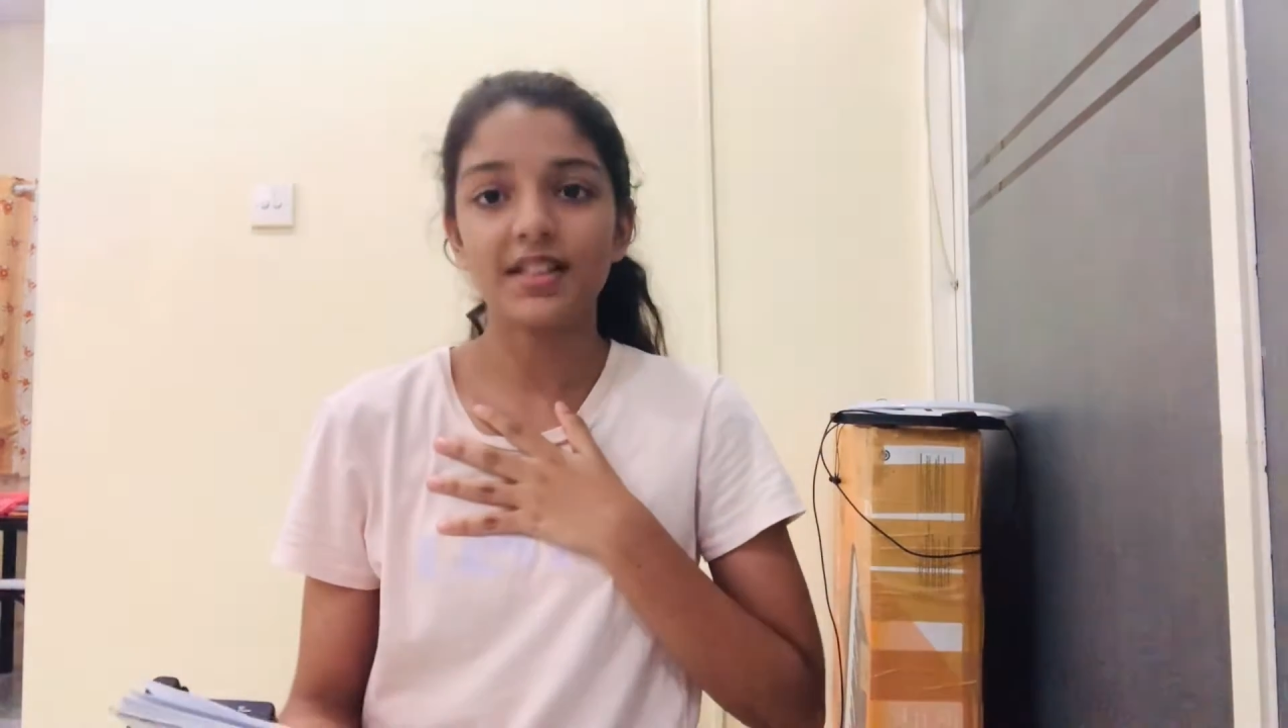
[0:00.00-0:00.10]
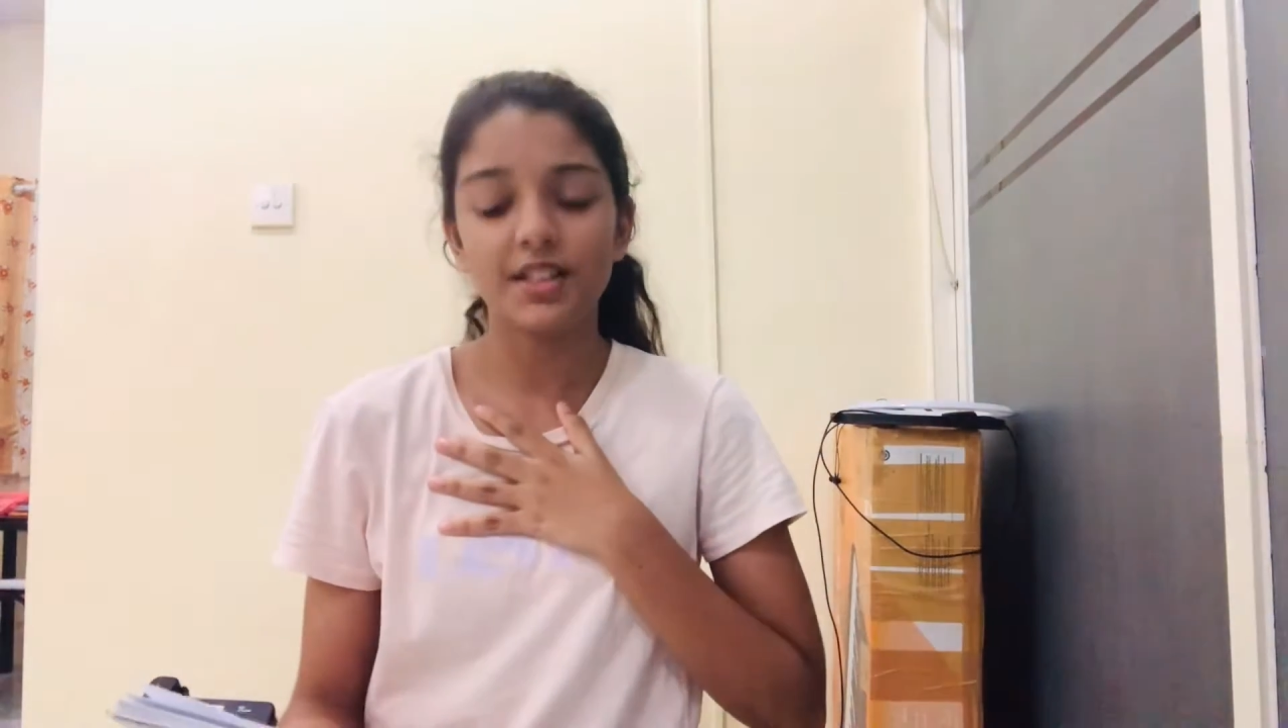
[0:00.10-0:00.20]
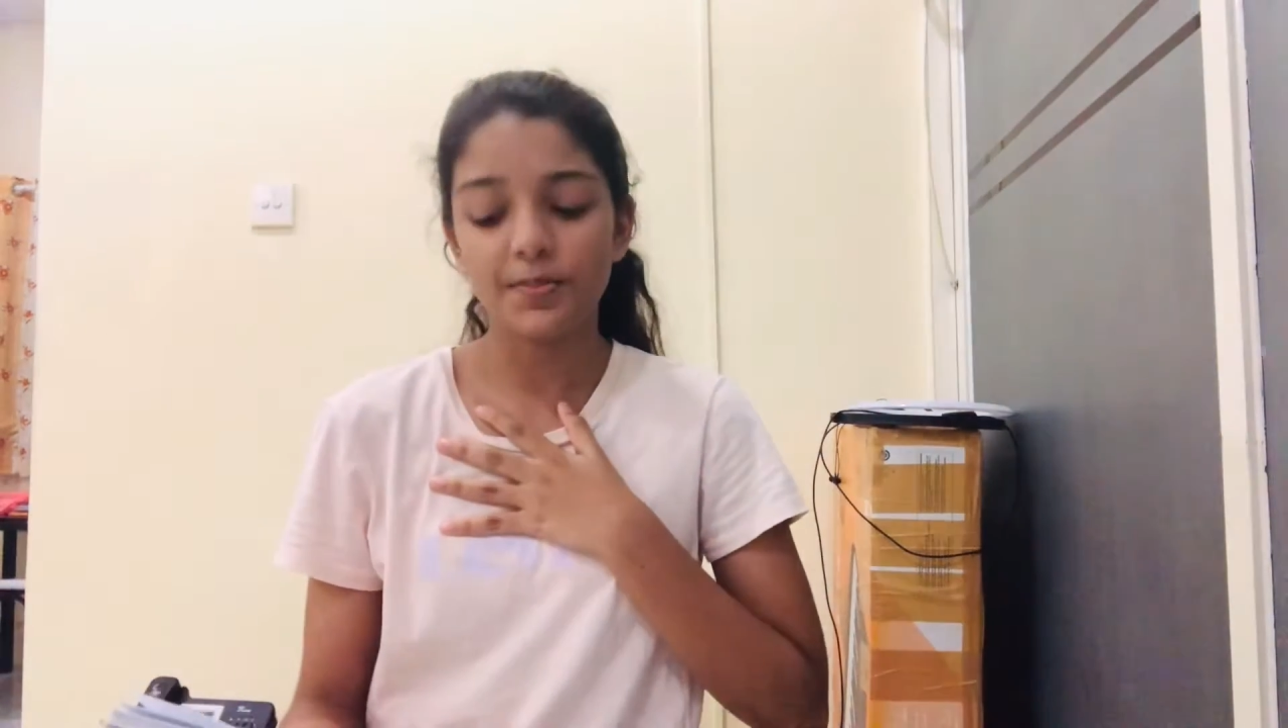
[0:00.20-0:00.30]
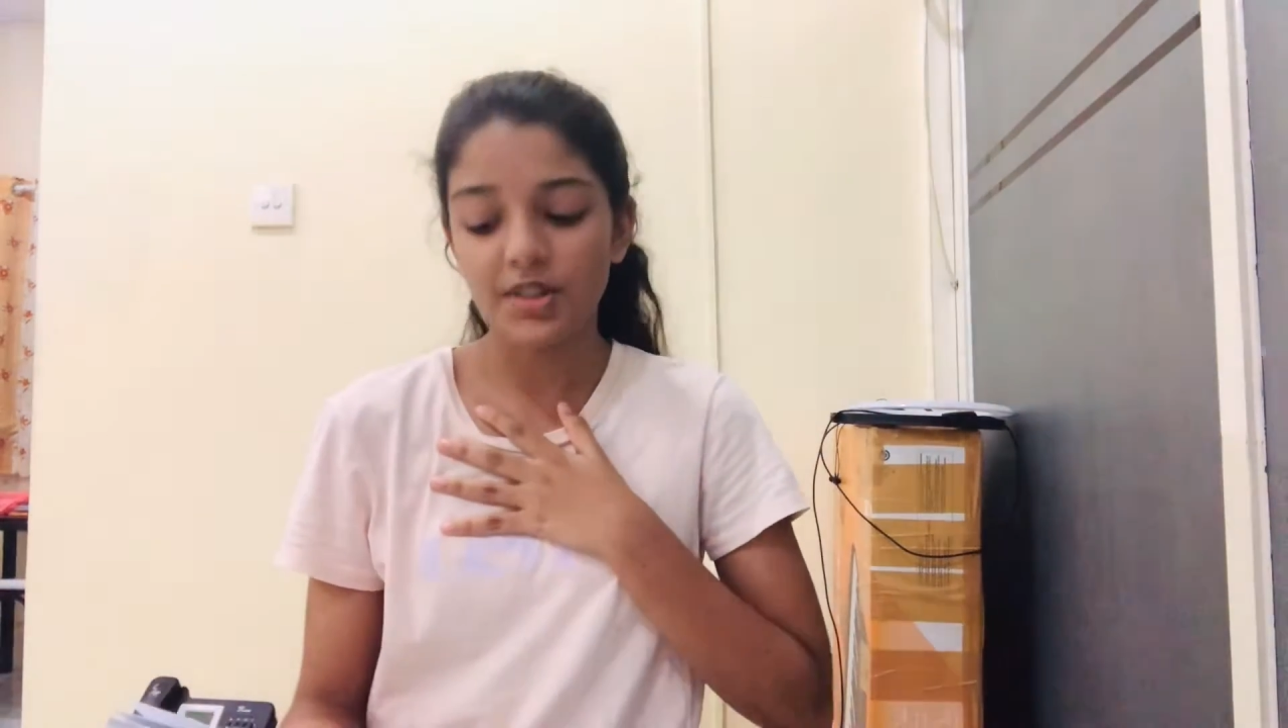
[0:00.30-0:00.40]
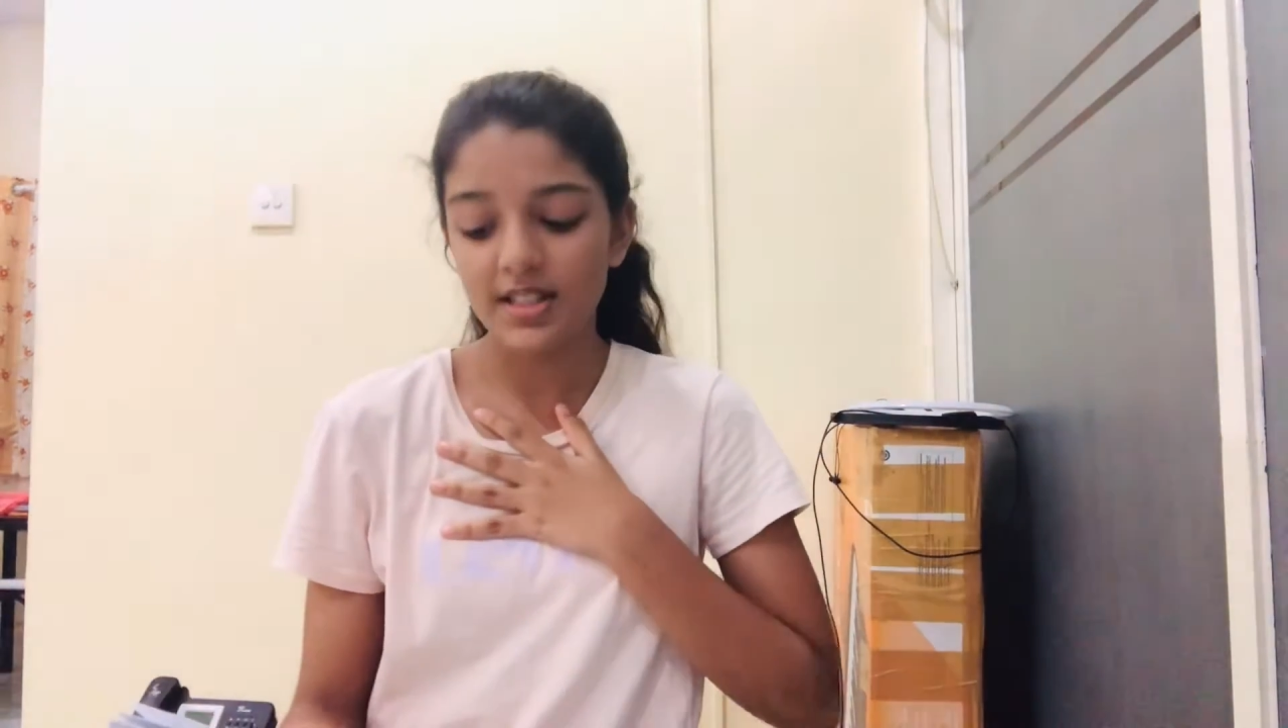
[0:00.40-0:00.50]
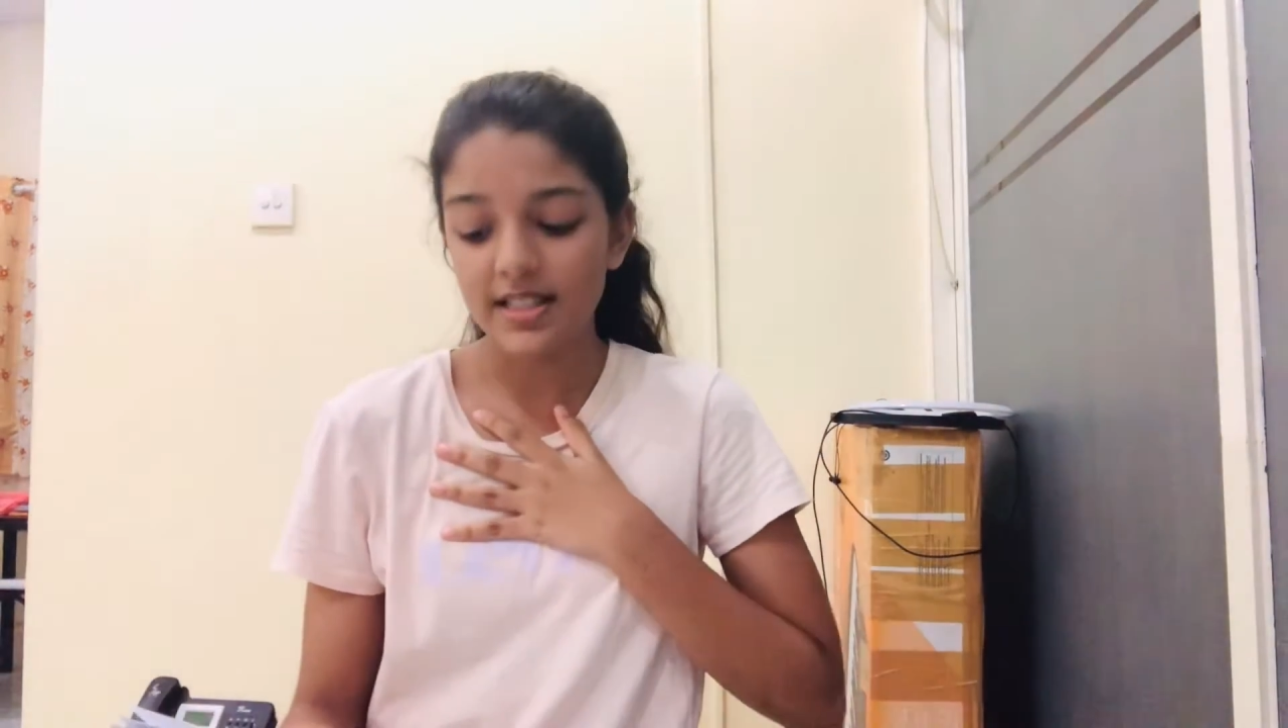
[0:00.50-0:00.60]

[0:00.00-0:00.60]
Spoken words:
Egyptian